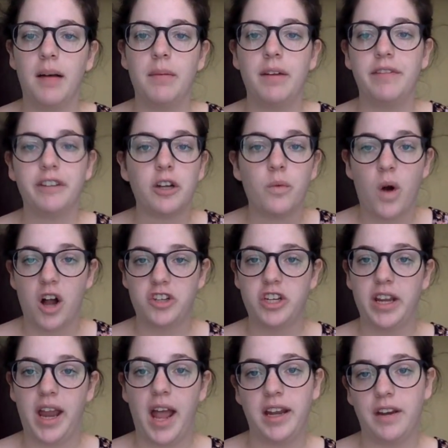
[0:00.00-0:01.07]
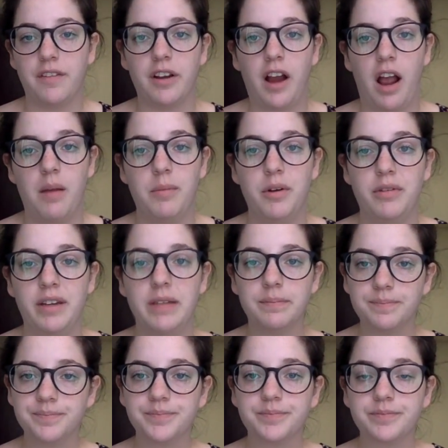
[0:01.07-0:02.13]
if you're watching any other kind of movie.
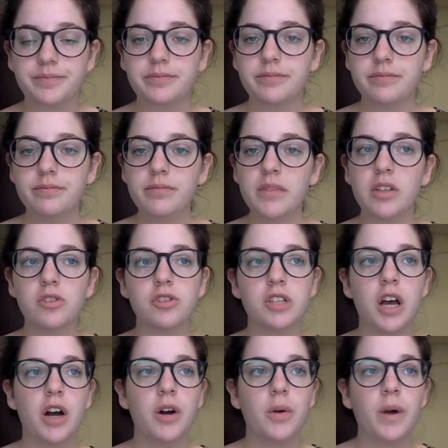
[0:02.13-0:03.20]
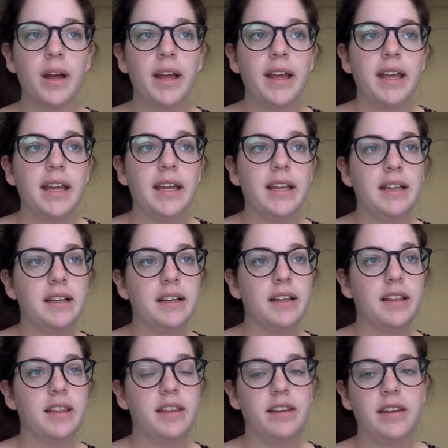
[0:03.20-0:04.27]
So, in
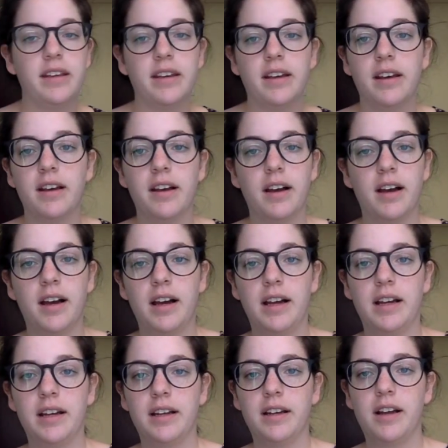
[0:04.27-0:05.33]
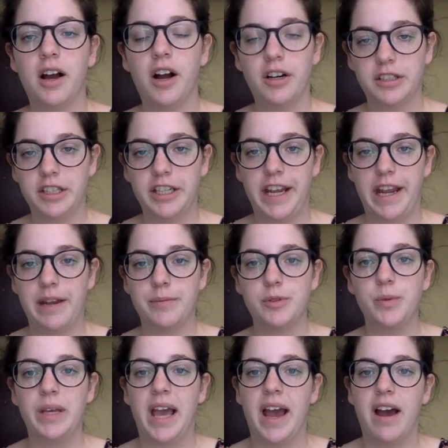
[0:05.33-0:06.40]
the Hunger Games,
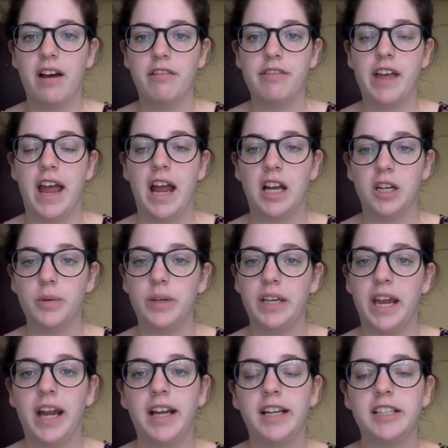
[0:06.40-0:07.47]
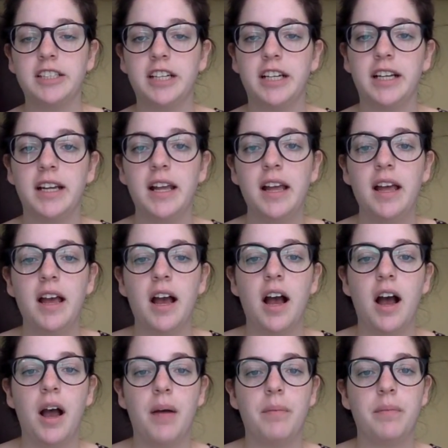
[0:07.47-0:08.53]
we have the heroine character.
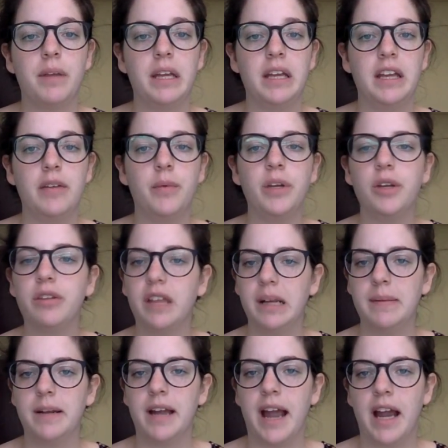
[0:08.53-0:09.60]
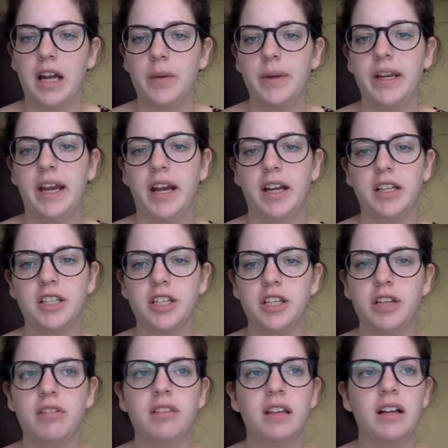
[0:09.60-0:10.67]
When you think about a heroine character,
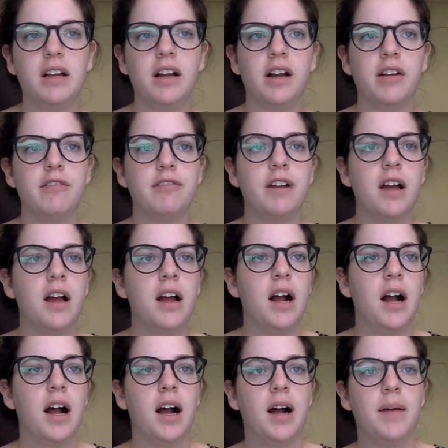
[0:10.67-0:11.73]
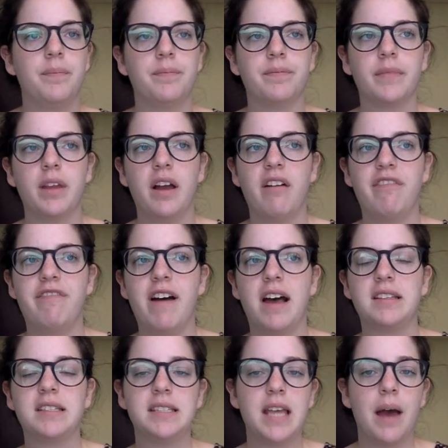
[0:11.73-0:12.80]
you think of a
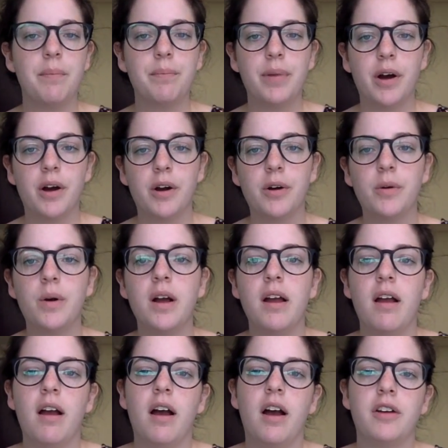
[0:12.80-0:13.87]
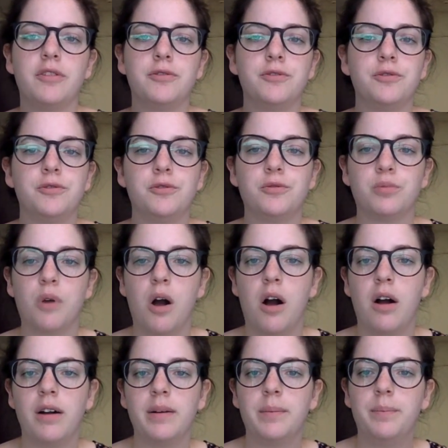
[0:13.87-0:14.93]
fast tempo, a
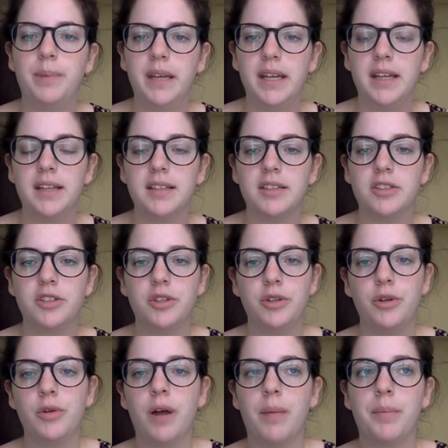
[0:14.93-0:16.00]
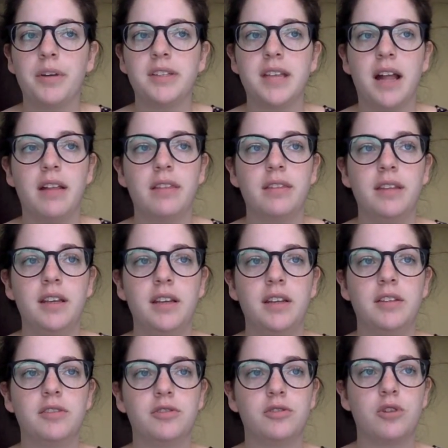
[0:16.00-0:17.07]
strong beat to represent the
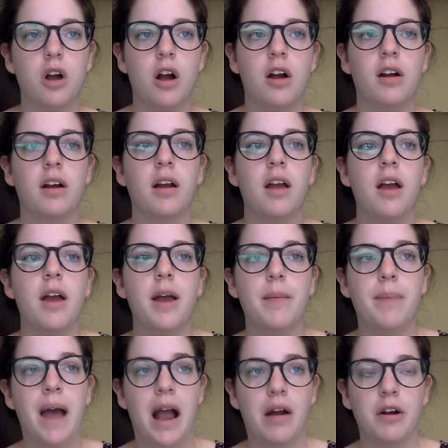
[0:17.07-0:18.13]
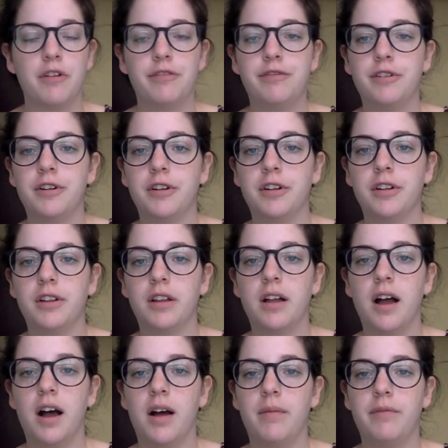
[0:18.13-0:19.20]
strong and powerful
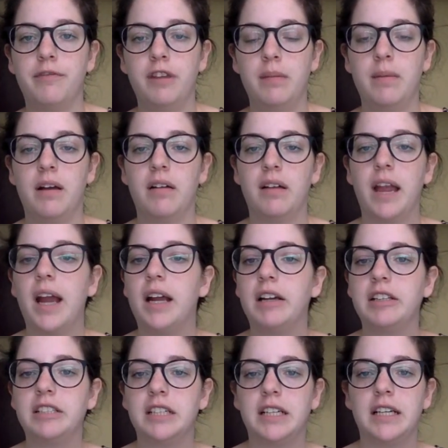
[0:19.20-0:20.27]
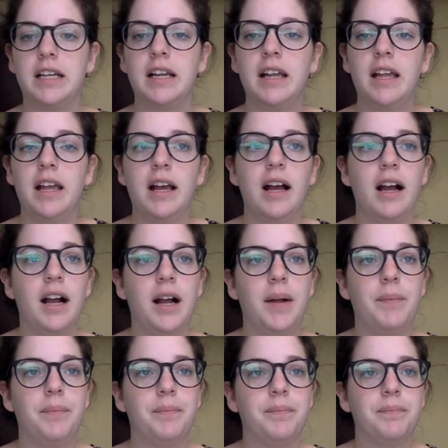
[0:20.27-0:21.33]
female character.
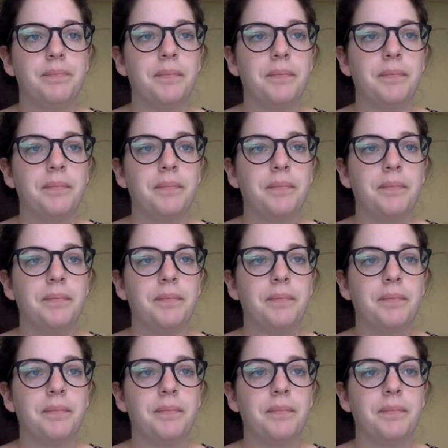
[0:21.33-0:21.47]
Um,